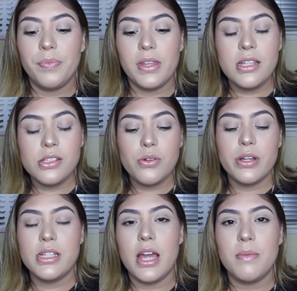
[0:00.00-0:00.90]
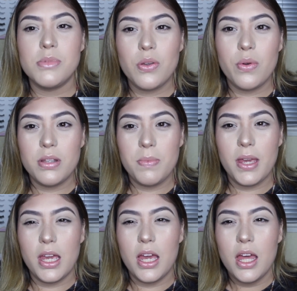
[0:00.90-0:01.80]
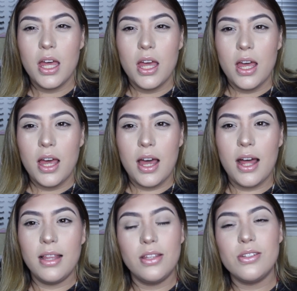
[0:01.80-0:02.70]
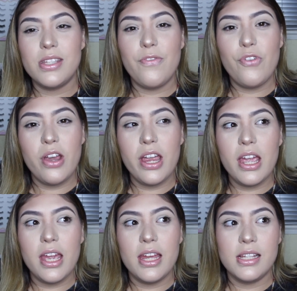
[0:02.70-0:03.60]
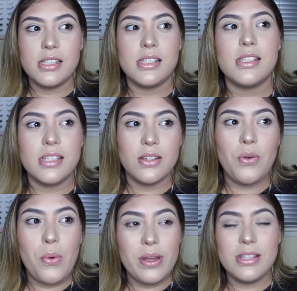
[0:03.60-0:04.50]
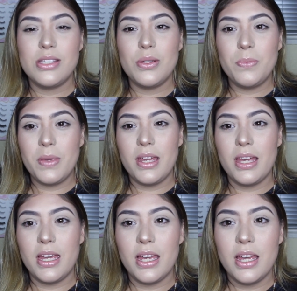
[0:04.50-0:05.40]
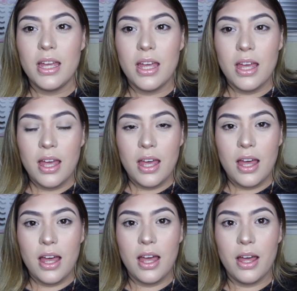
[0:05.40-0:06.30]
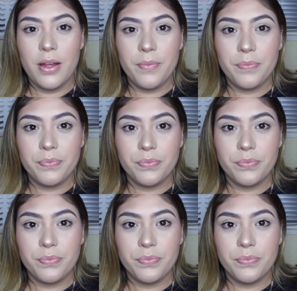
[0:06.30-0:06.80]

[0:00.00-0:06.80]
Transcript: This story time is going to be a little different. It's going to be kind